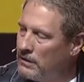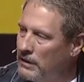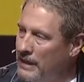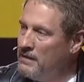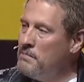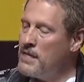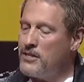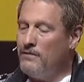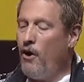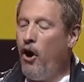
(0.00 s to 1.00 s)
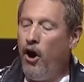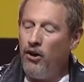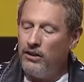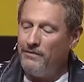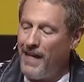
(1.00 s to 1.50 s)
In the midst of
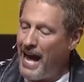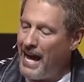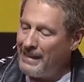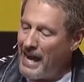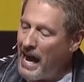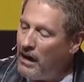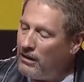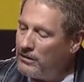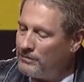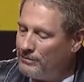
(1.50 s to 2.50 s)
all of that, now